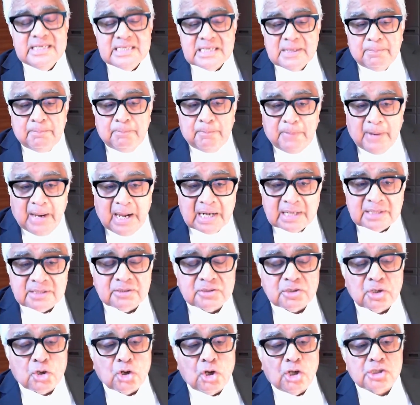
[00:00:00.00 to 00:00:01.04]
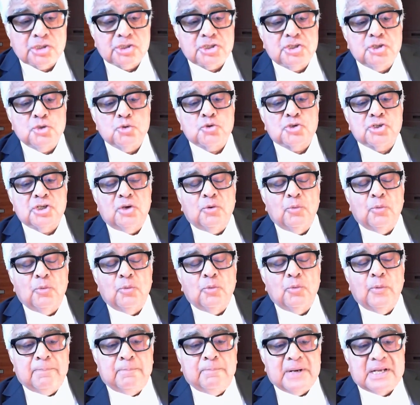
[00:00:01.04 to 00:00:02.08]
is a part of the constitution
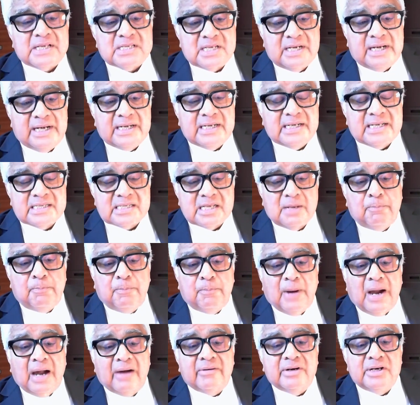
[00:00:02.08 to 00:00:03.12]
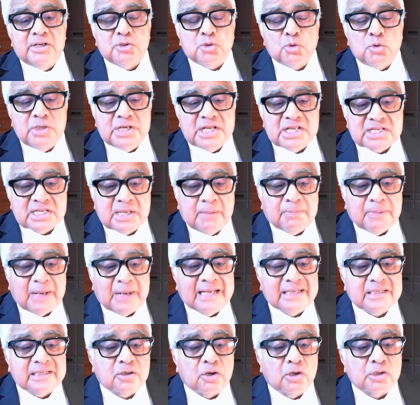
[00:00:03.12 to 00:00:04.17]
where the president has a power to
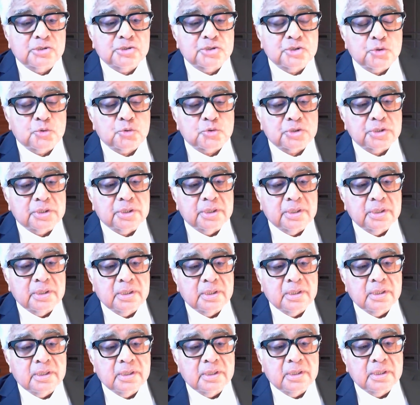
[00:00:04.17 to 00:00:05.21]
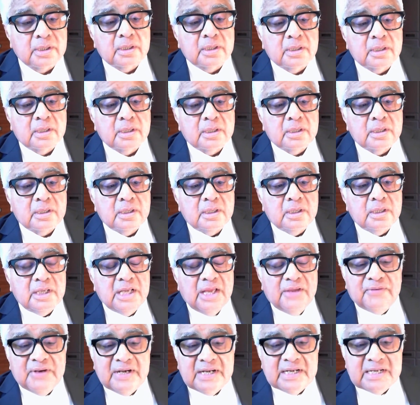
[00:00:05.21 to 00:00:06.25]
disapply the constitution.
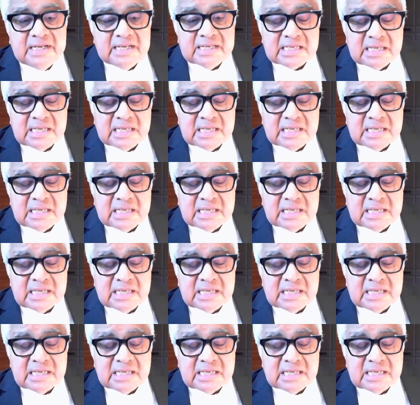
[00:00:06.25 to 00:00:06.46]
If he